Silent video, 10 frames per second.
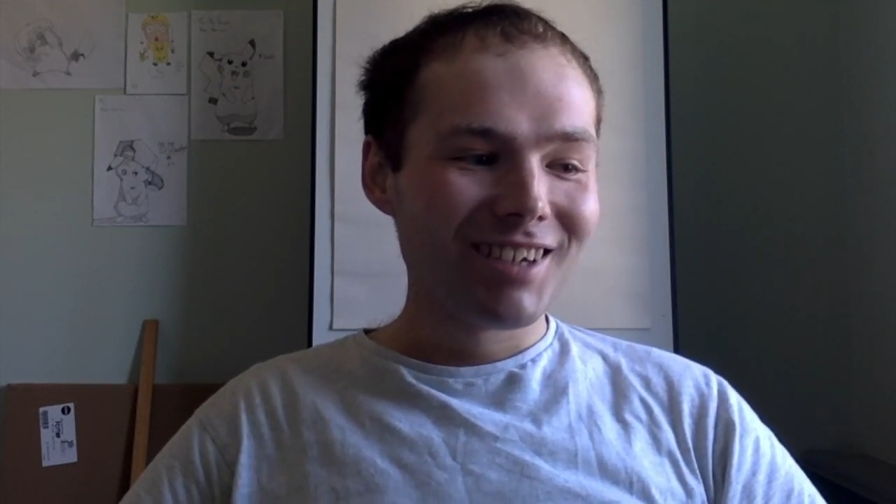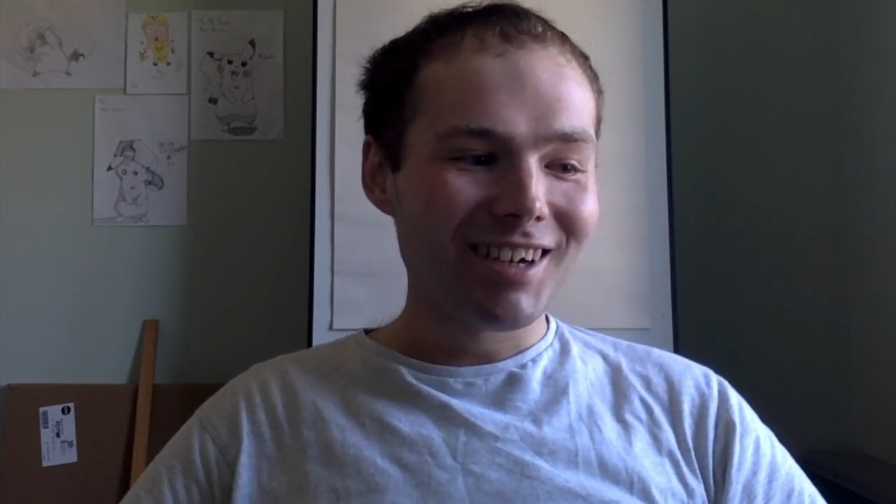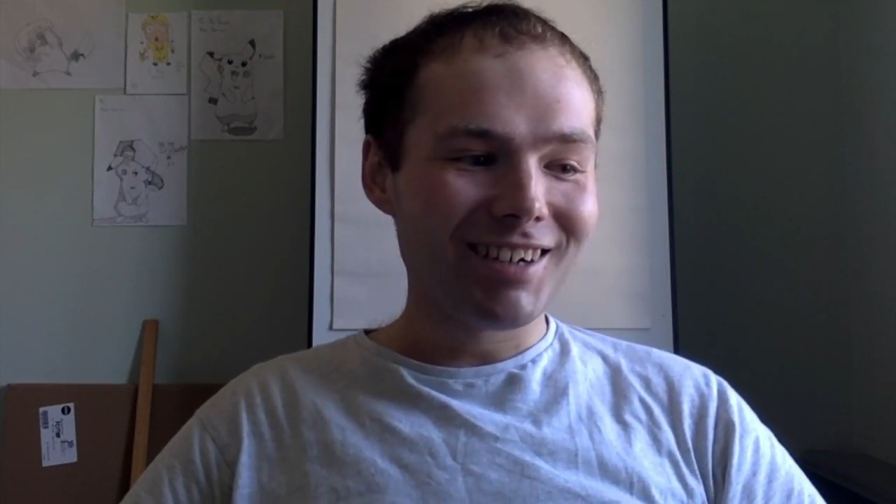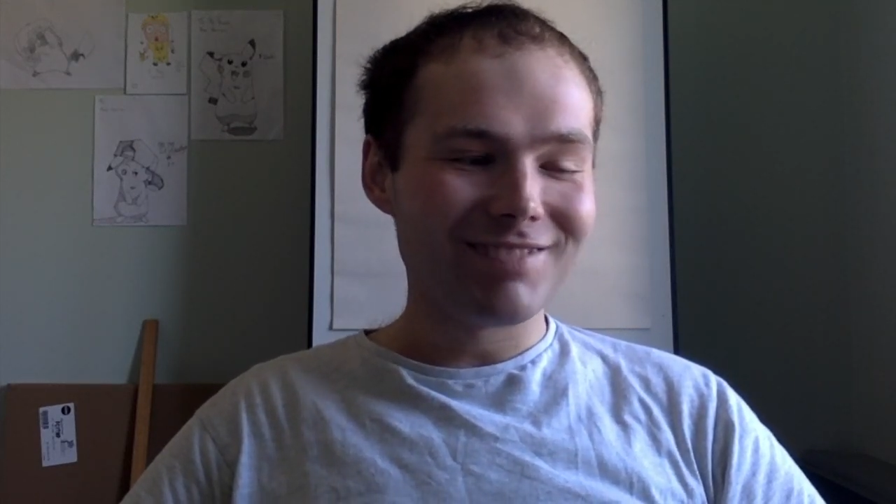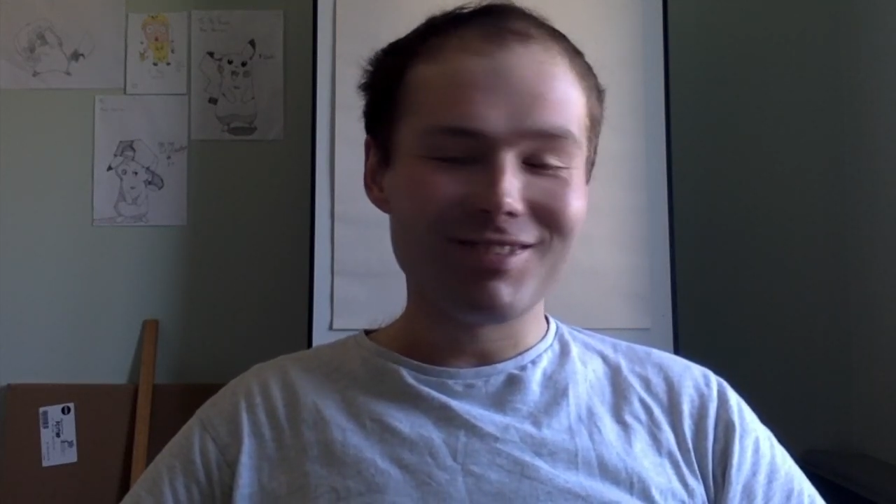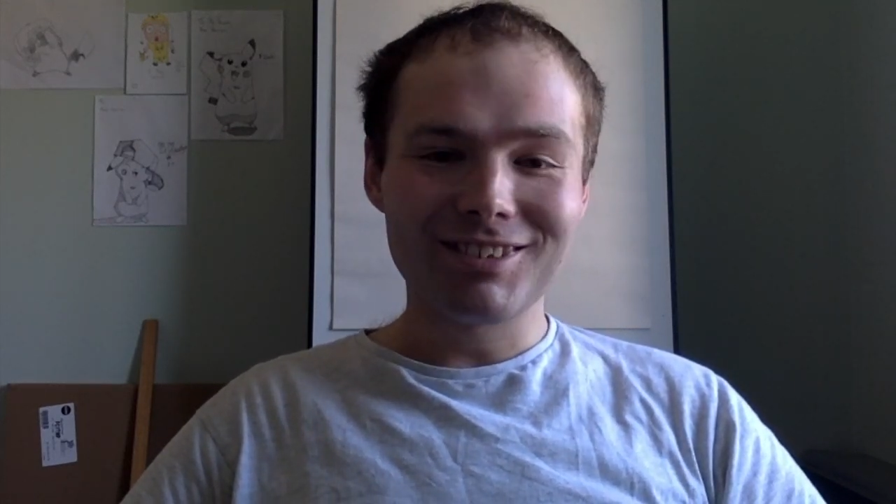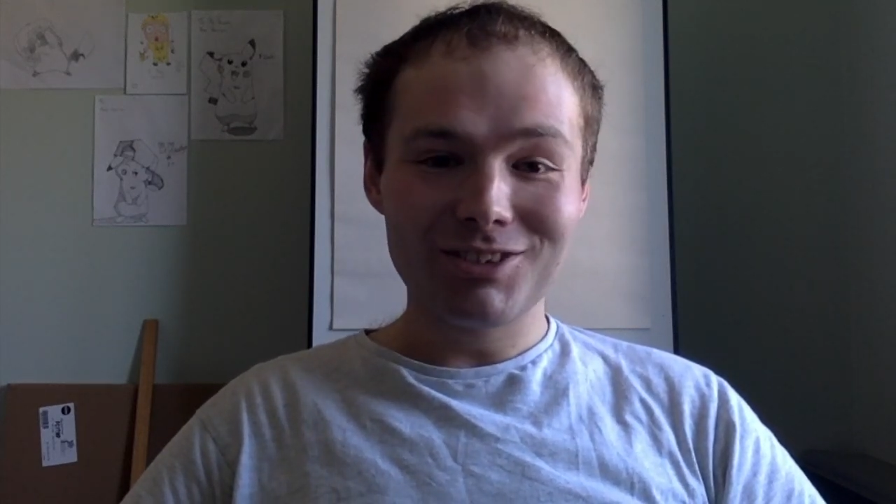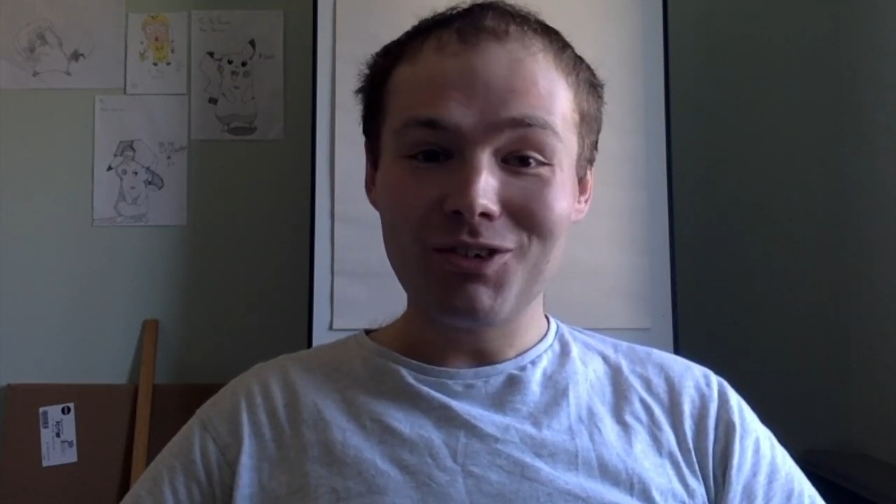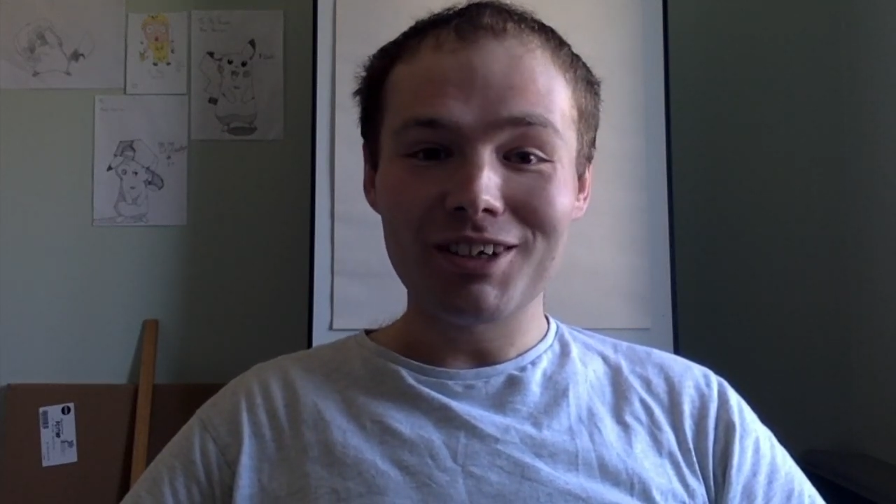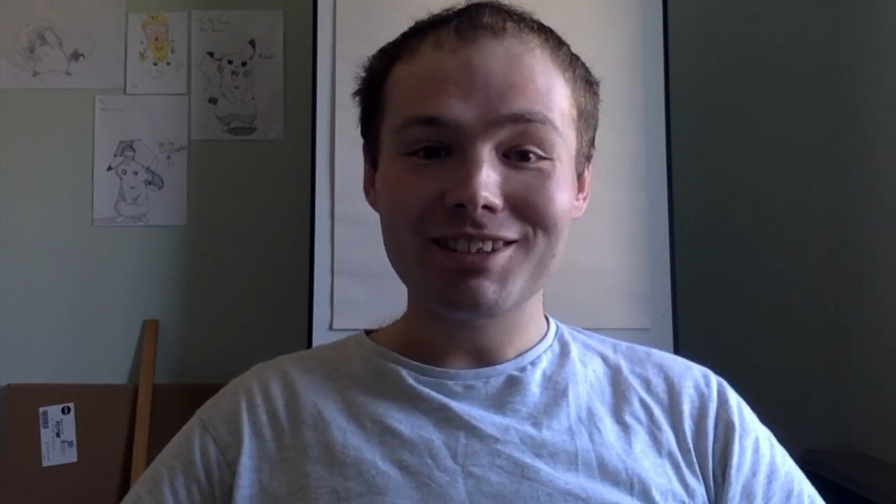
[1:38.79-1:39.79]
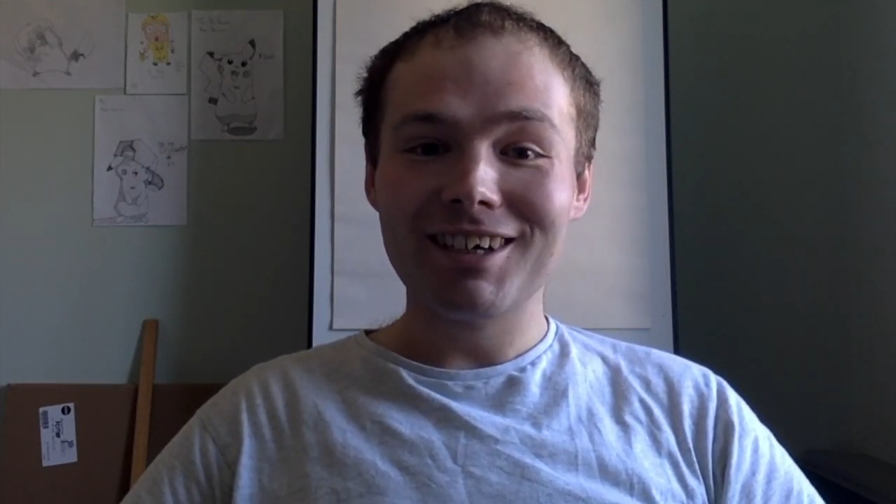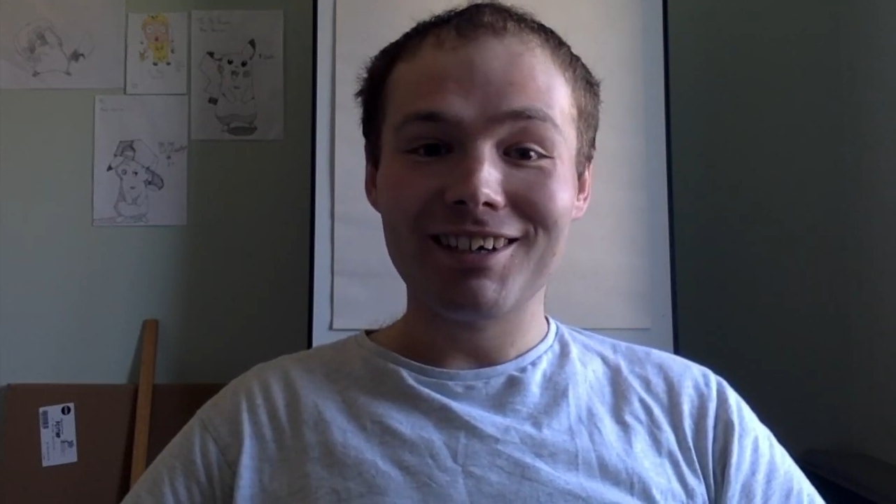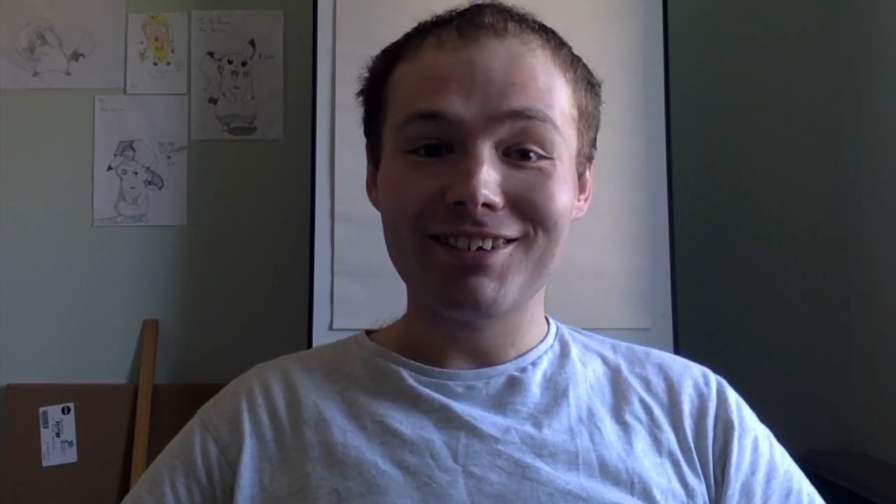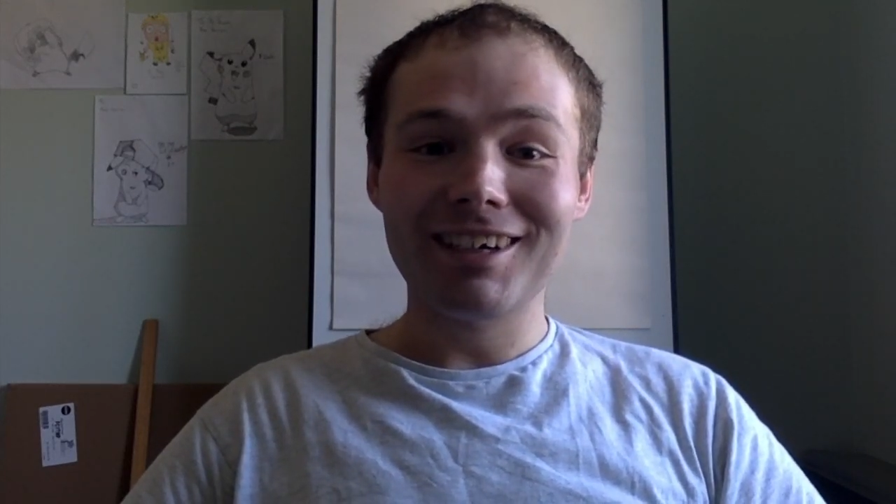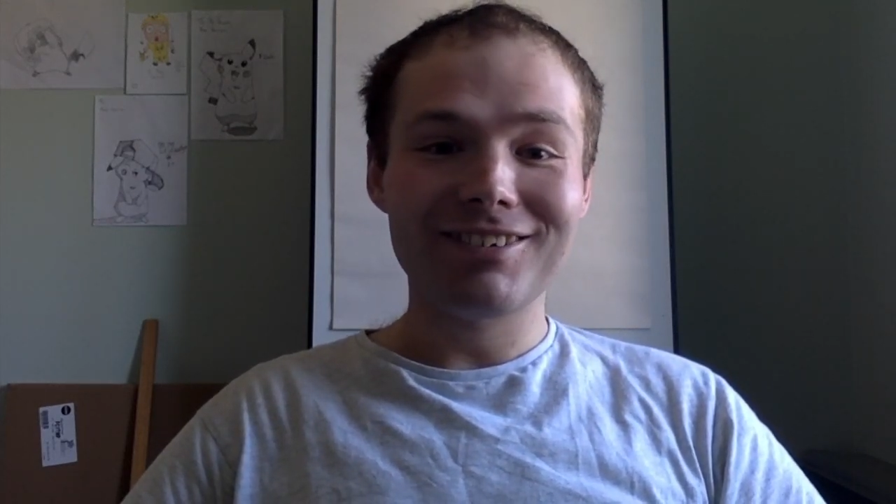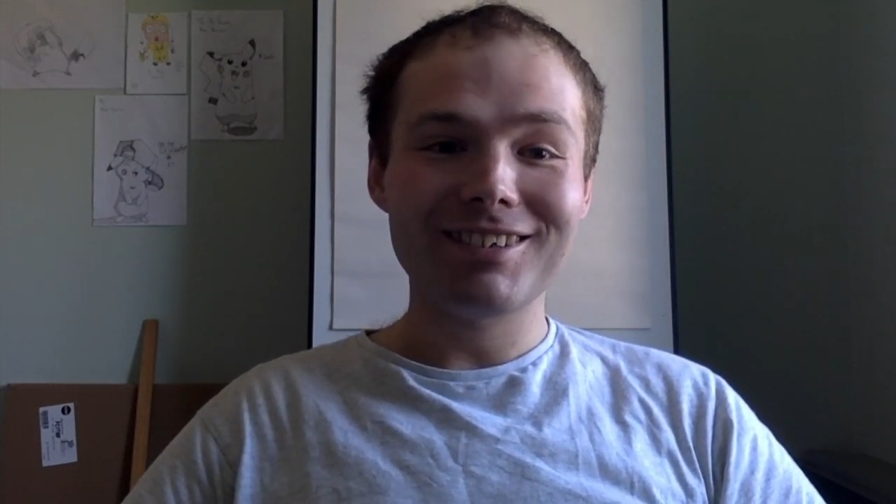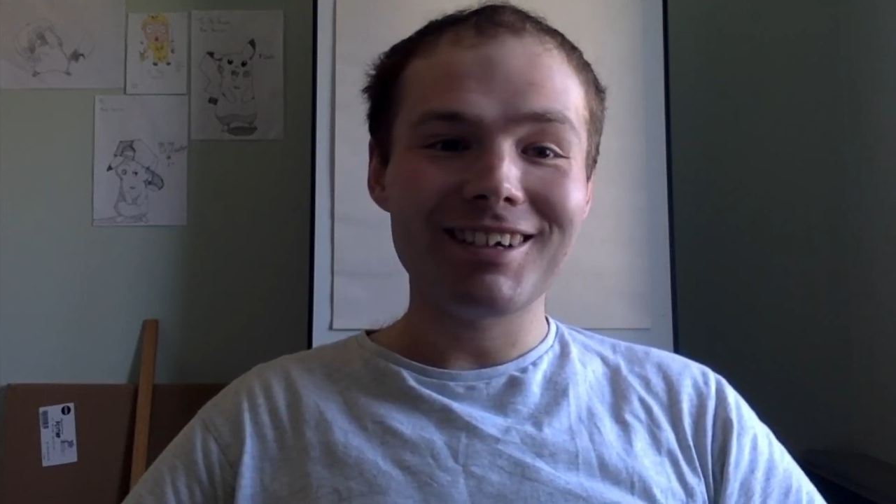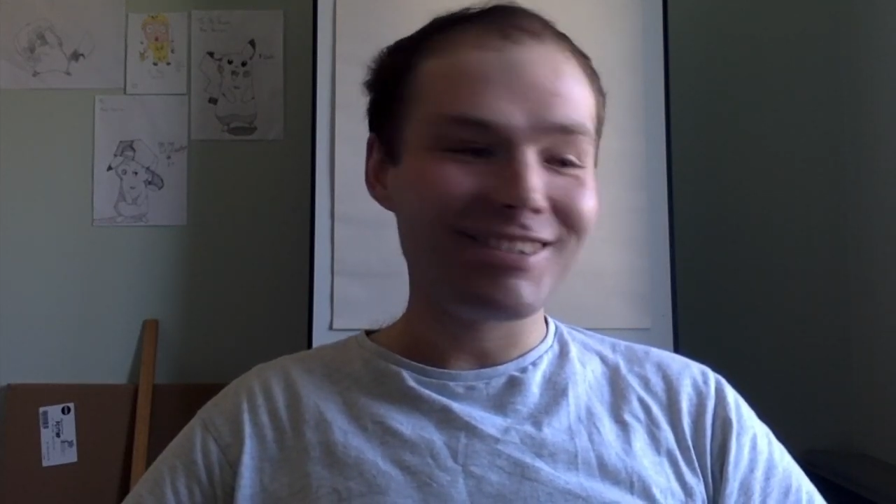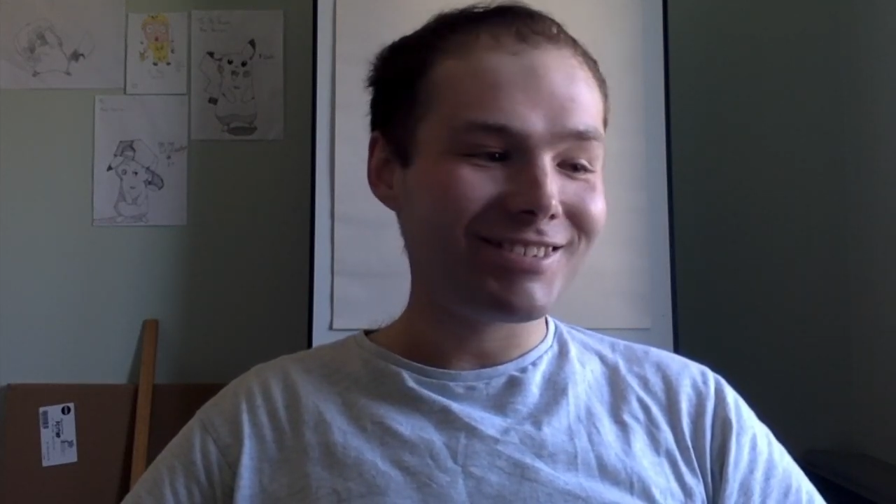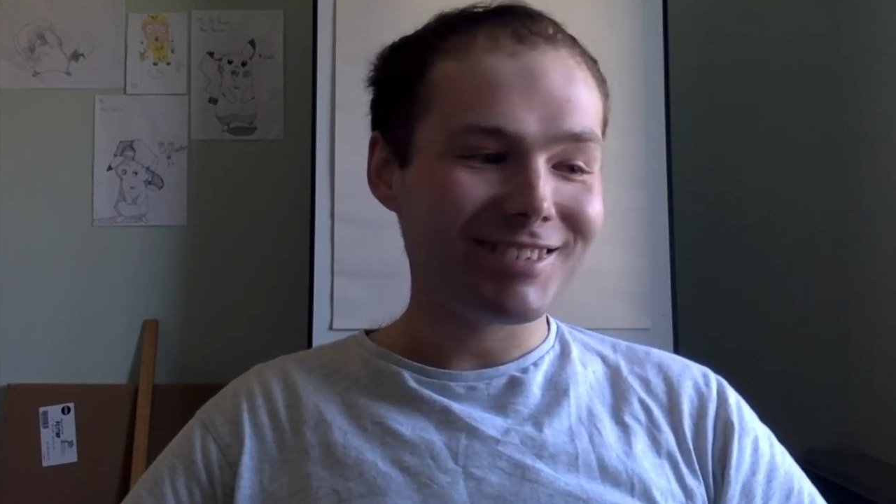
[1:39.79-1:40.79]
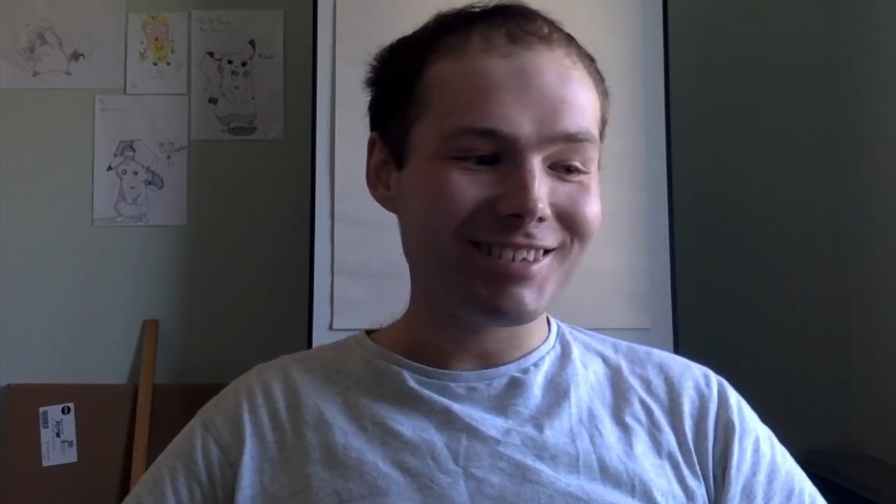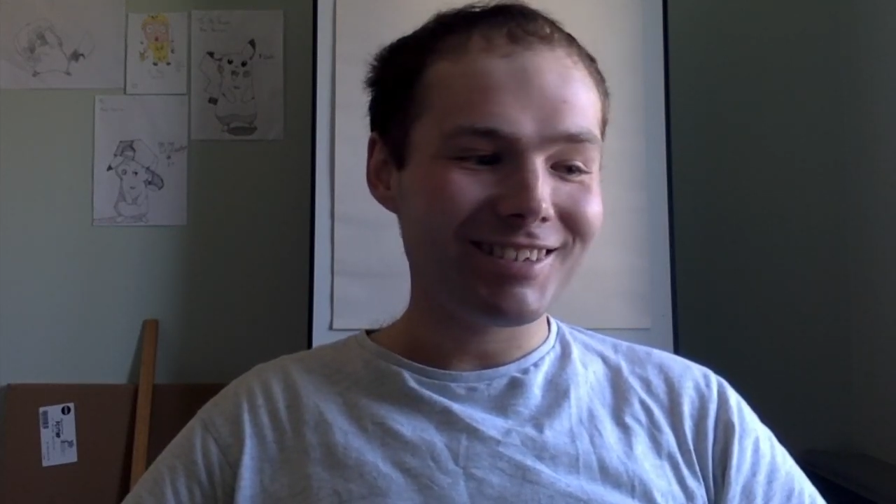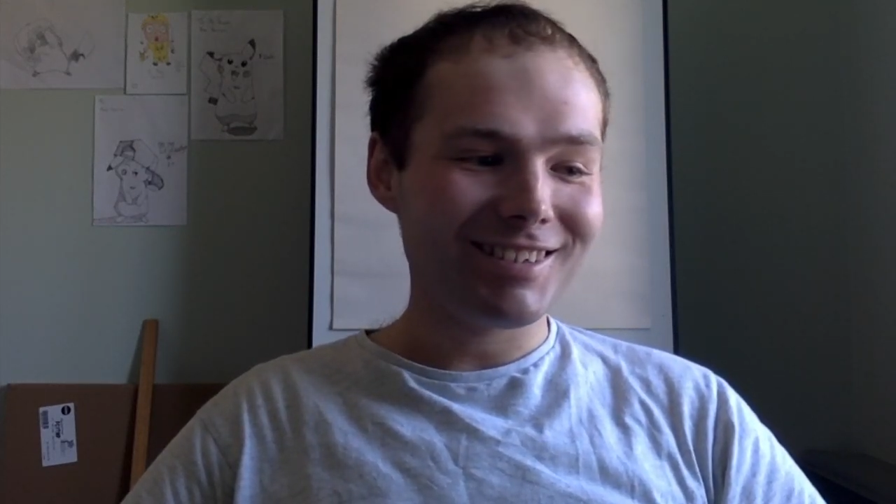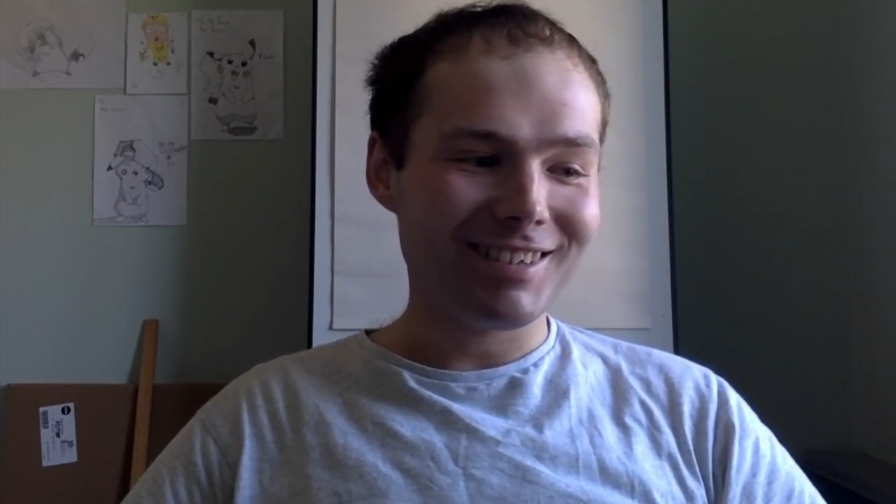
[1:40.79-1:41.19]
It's quite scary how it knows that